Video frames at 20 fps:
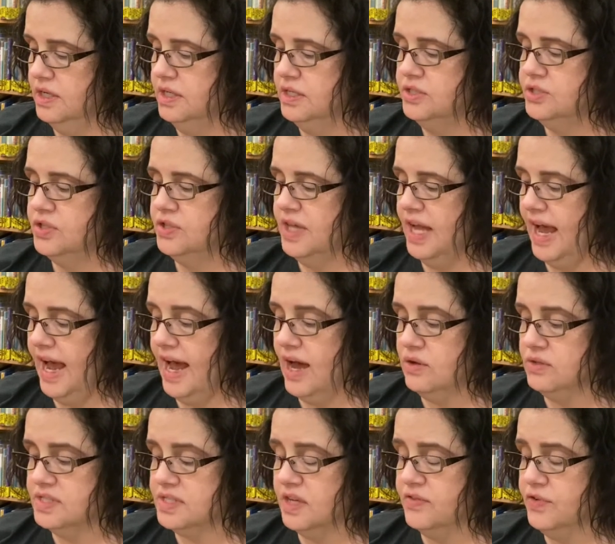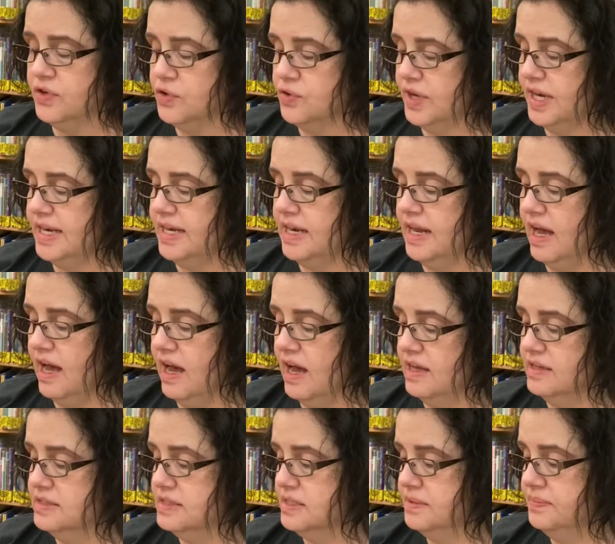to the house of a great
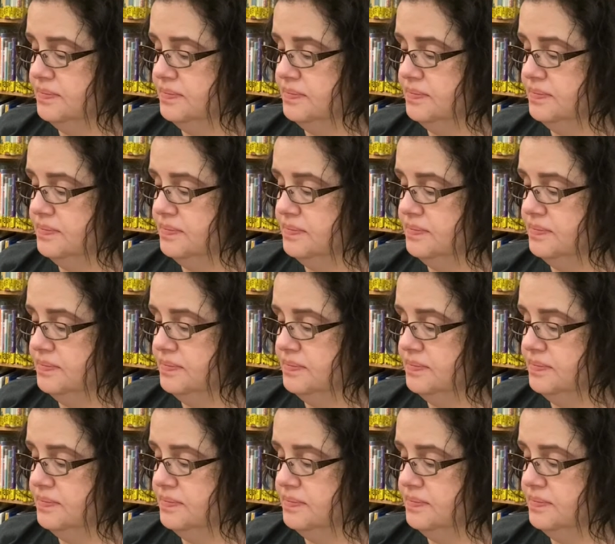aunt.